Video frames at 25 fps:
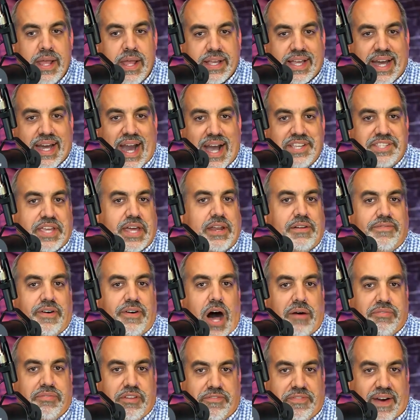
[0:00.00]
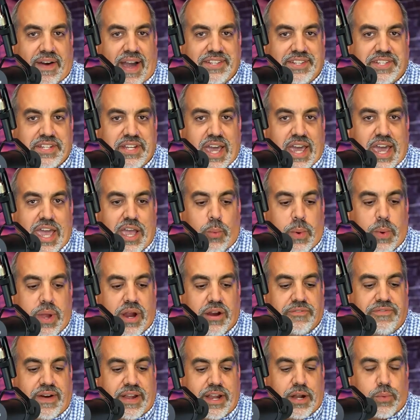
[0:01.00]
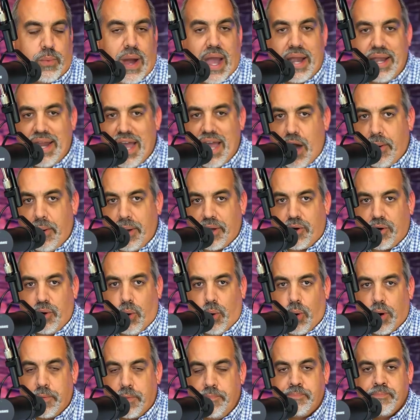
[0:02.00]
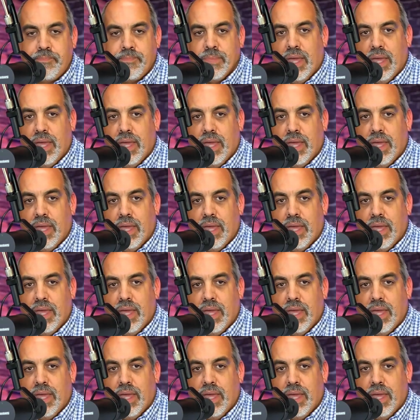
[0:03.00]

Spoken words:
Guys, get involved in the fight today. We are fighting right now in court